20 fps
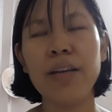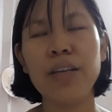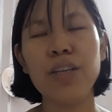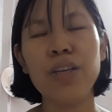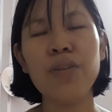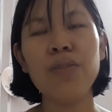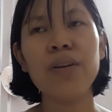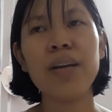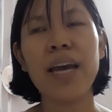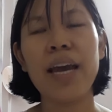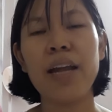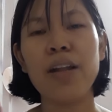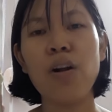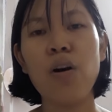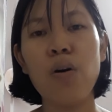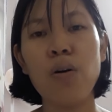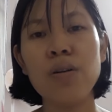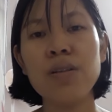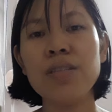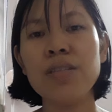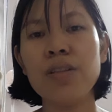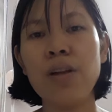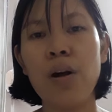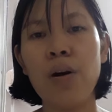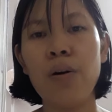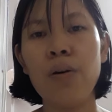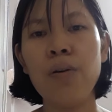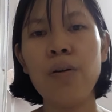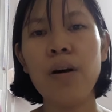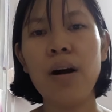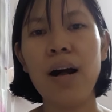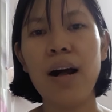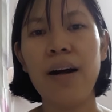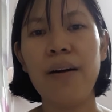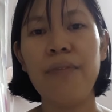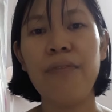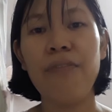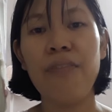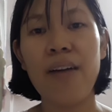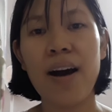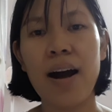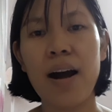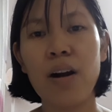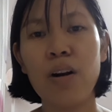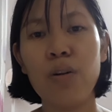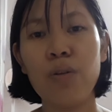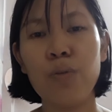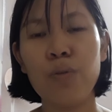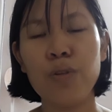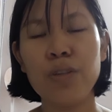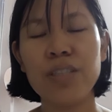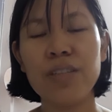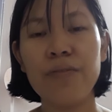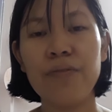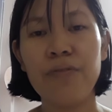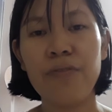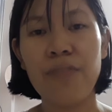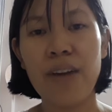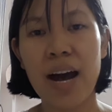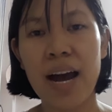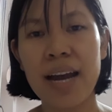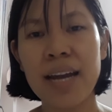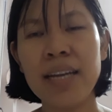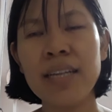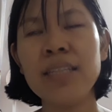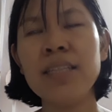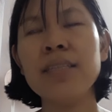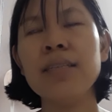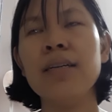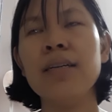you can also would find